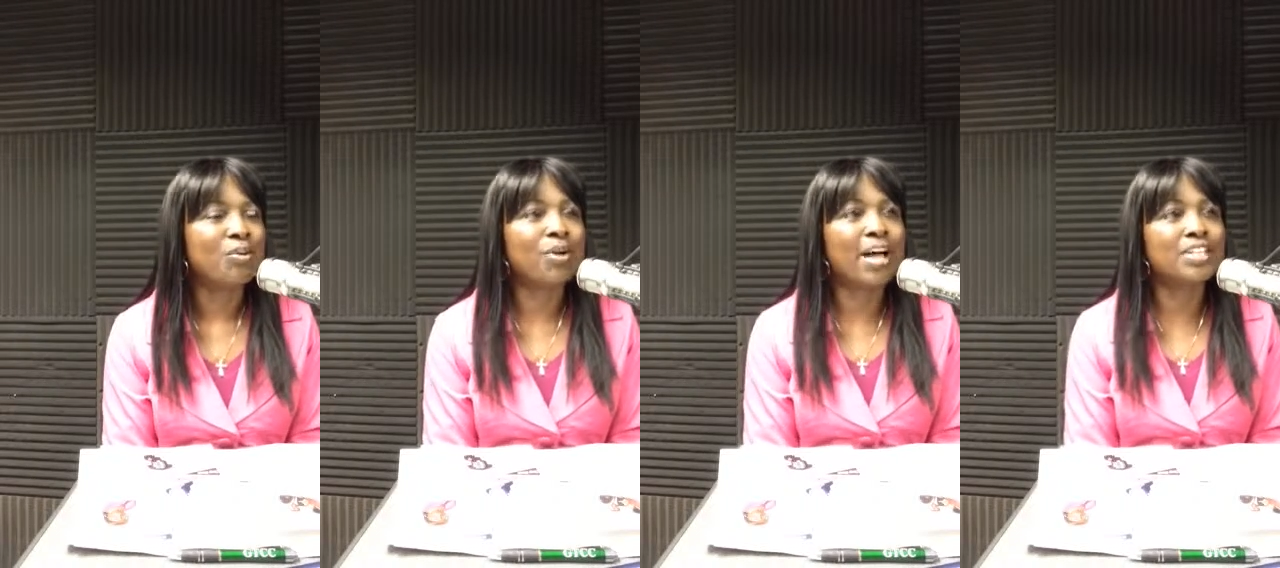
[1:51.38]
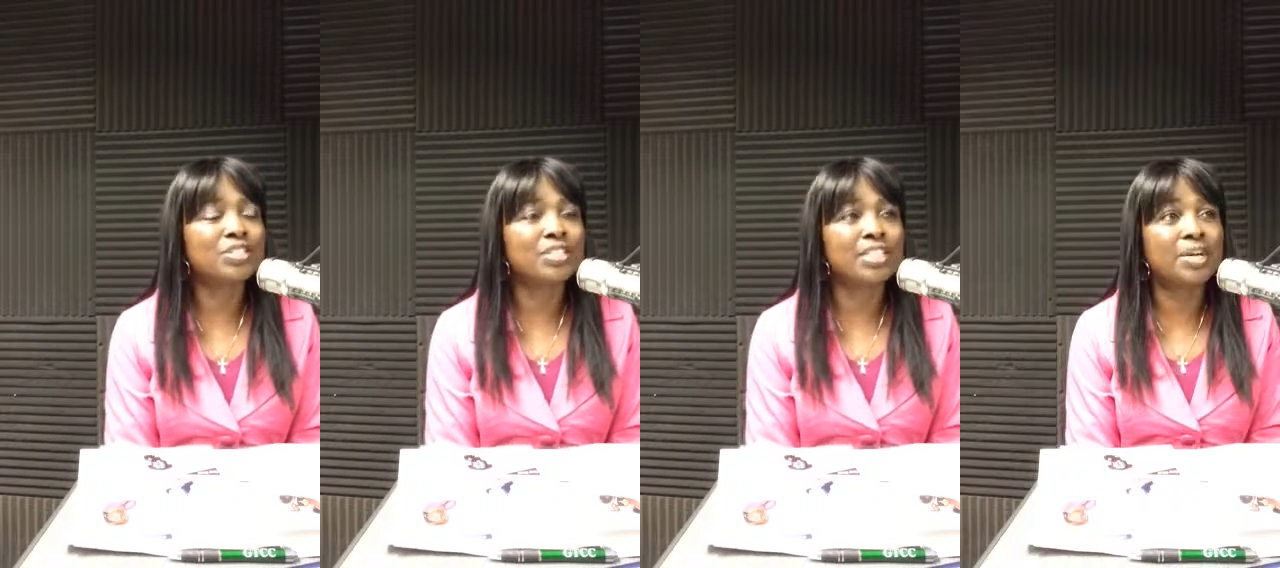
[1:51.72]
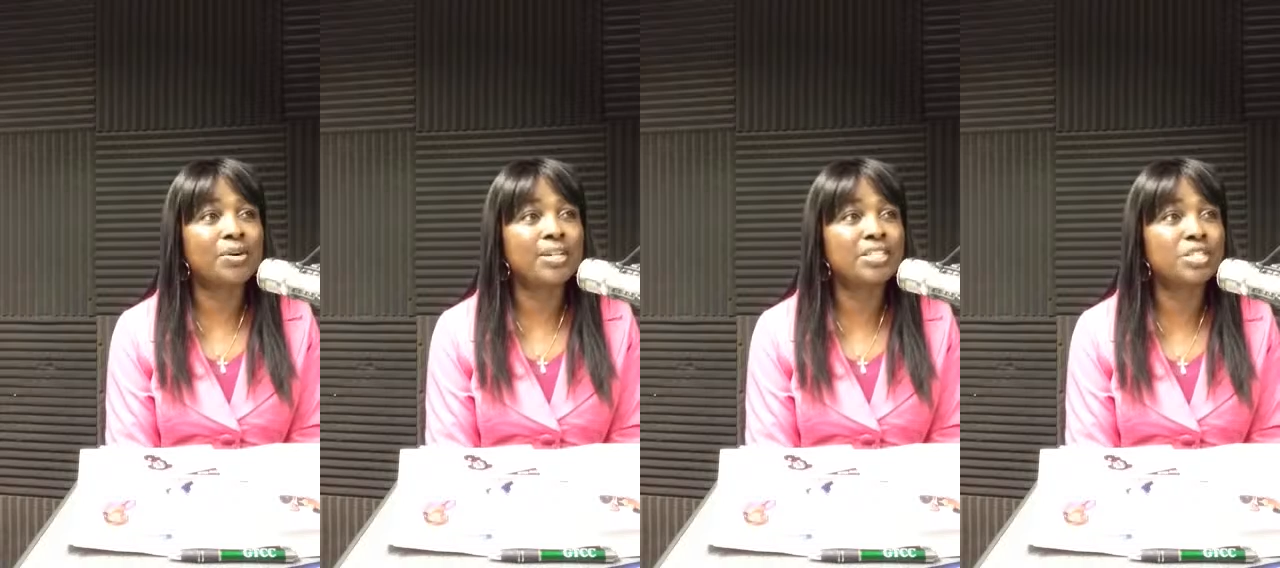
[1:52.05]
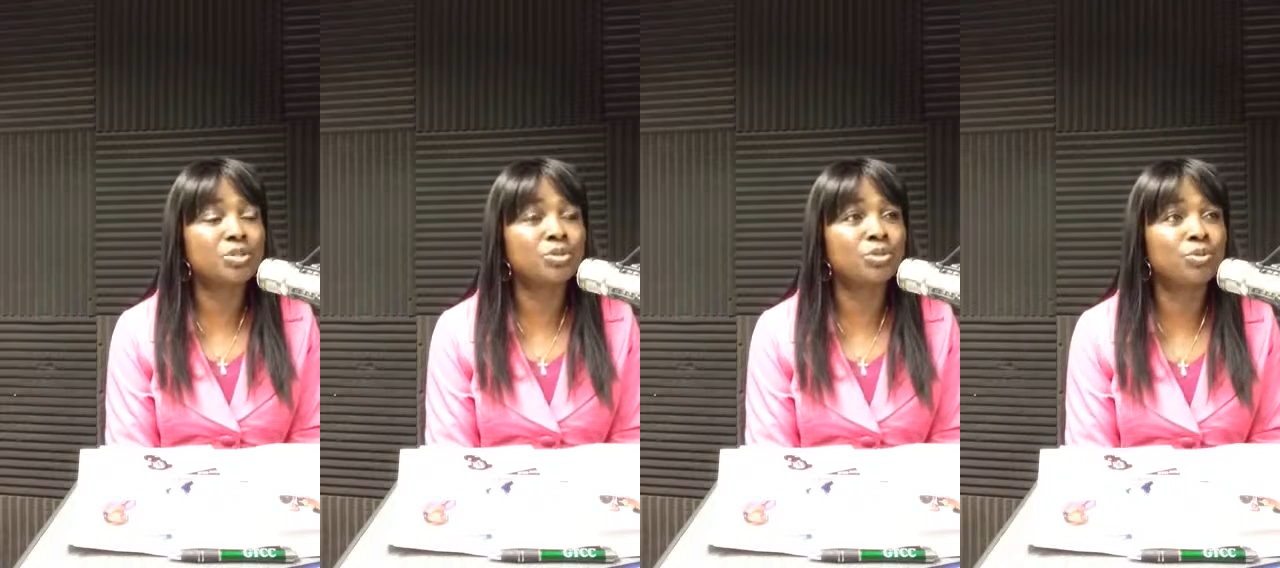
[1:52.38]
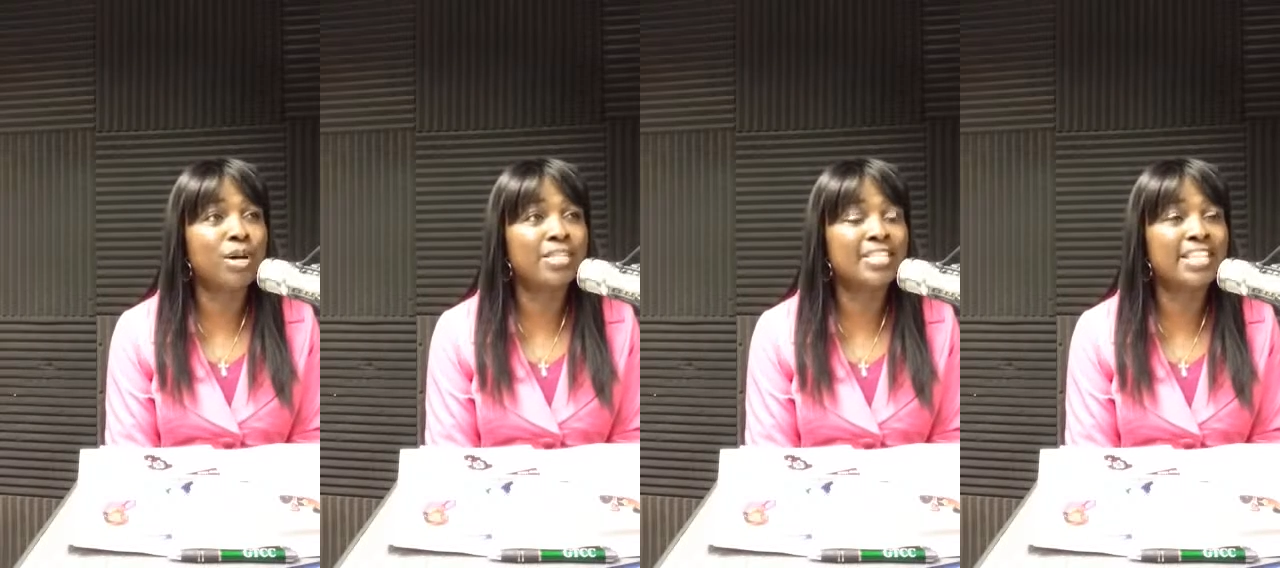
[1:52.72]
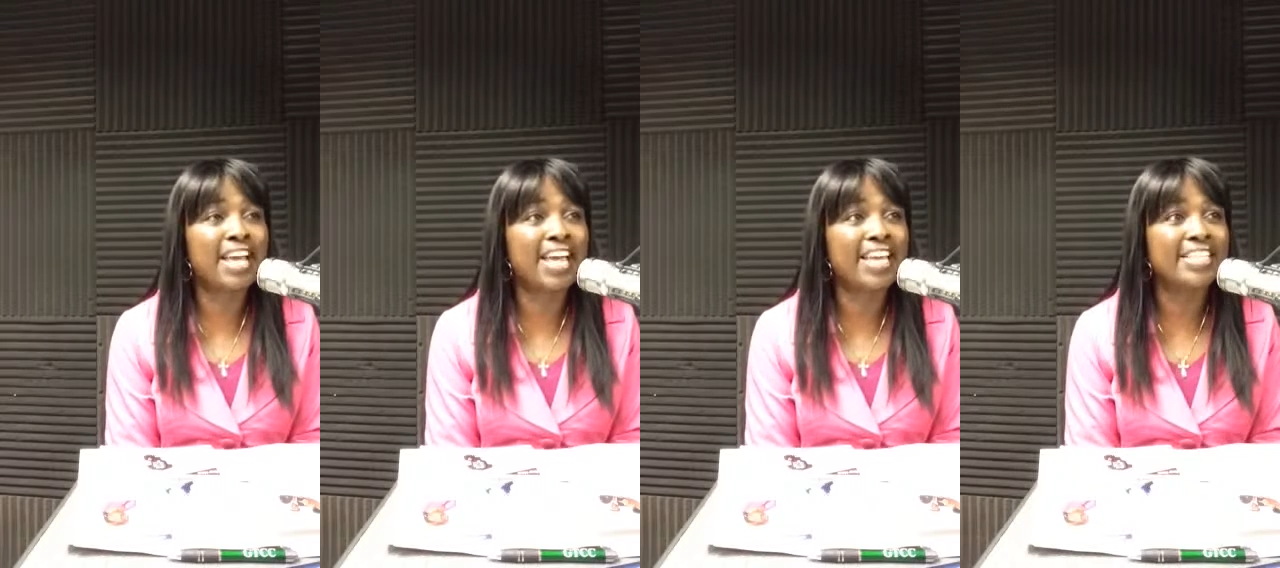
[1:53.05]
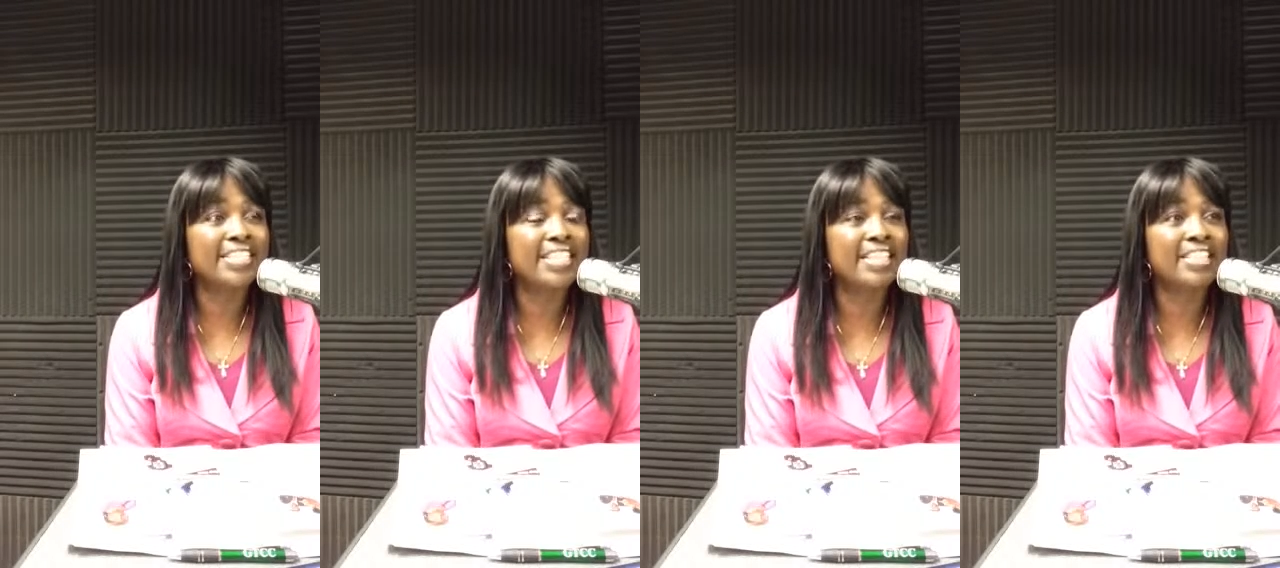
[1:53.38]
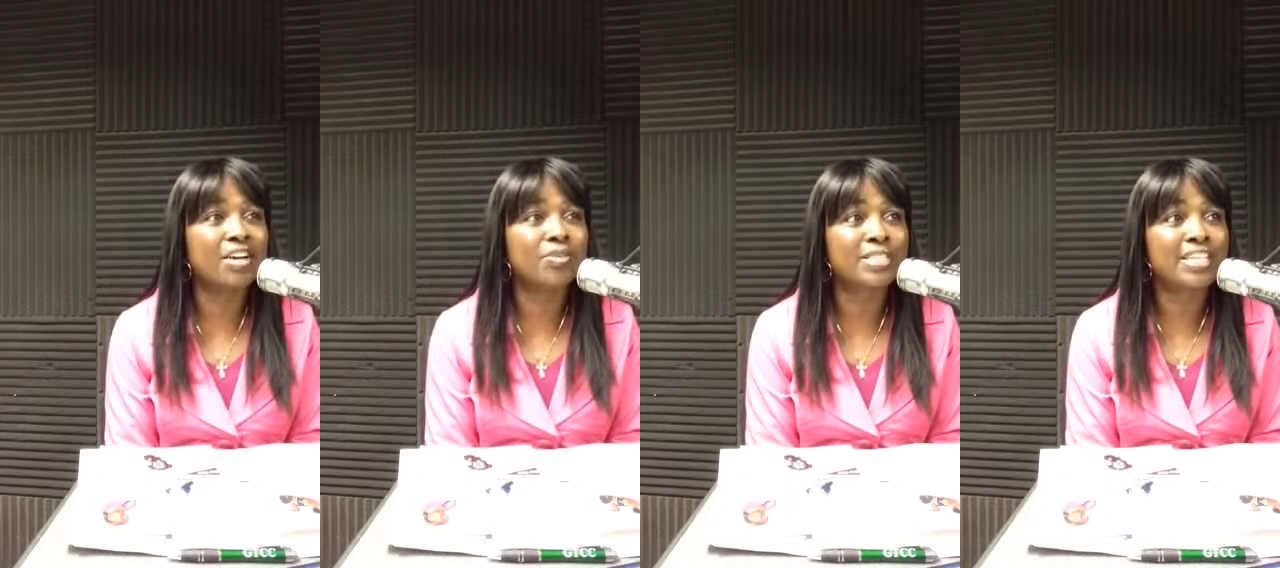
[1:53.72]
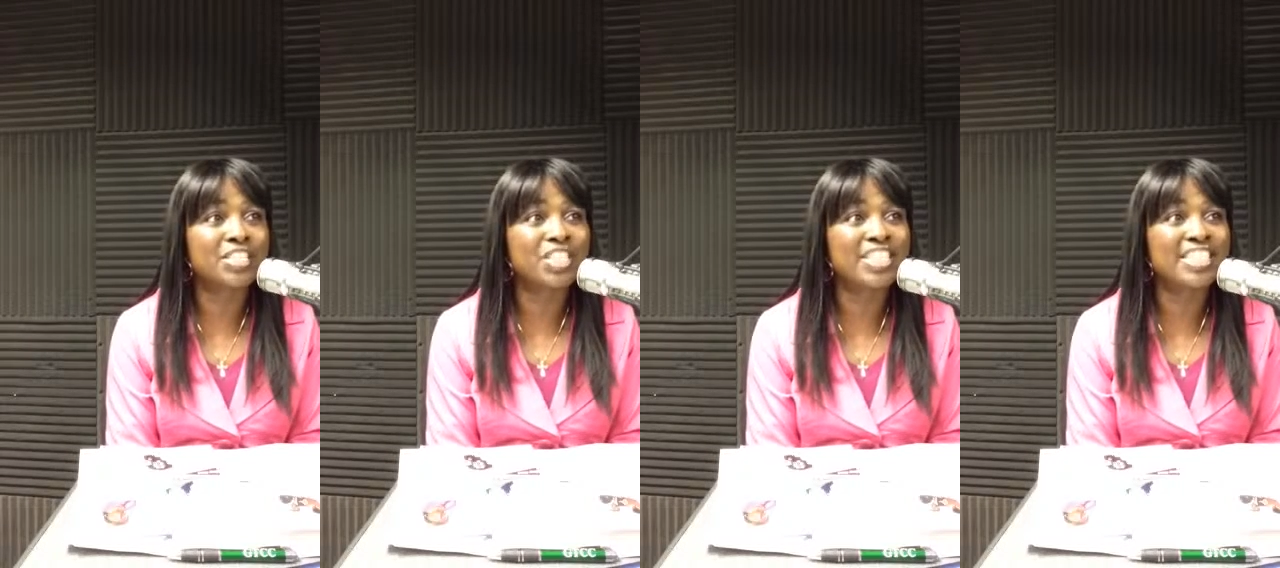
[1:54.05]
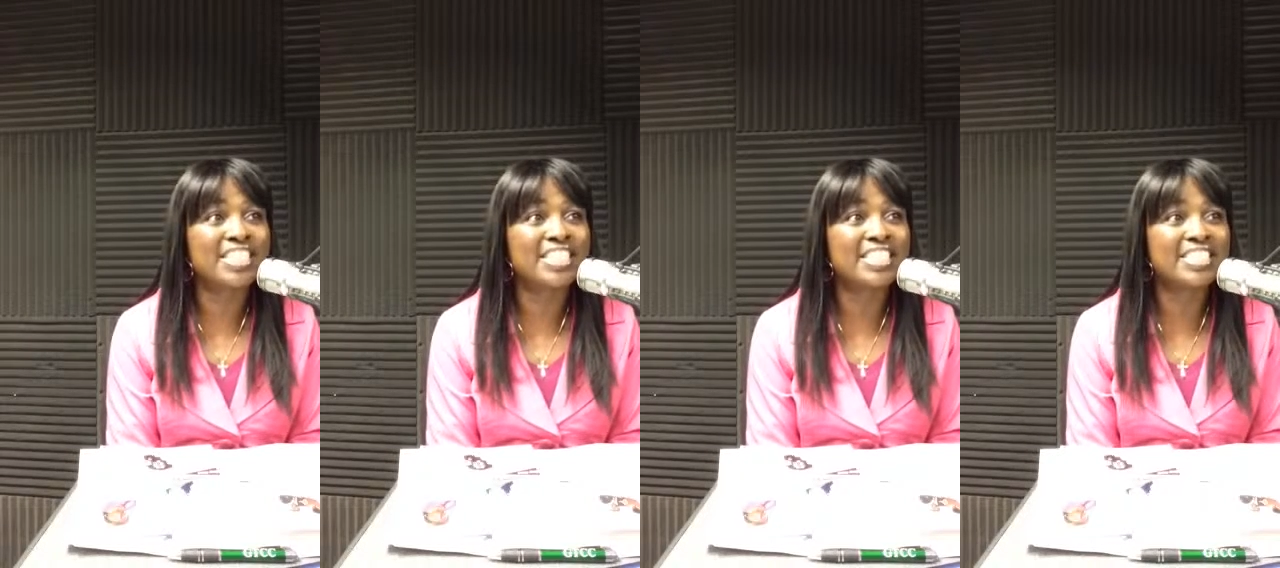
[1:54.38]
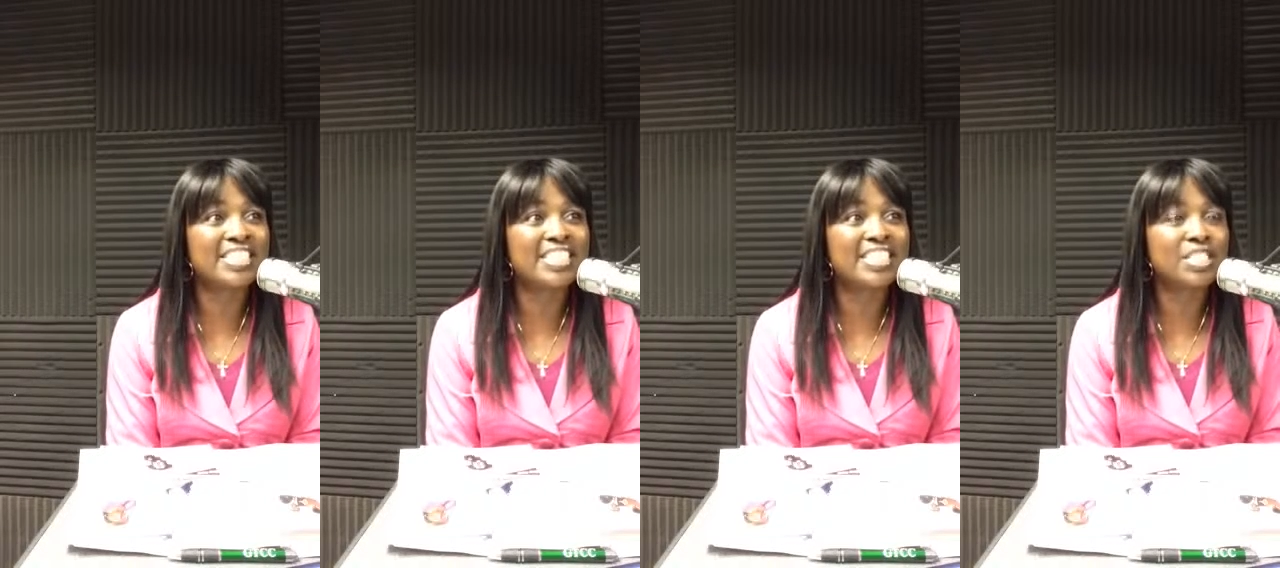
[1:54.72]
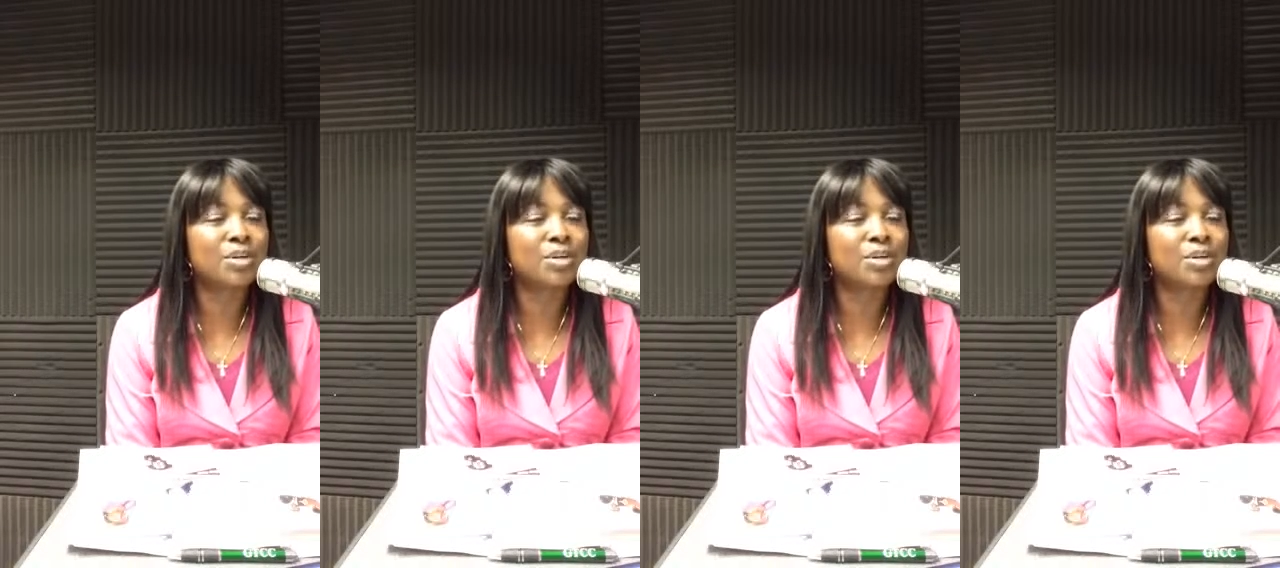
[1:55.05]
Well, actually, they're in school. One's at A&T and the other's at GTCC.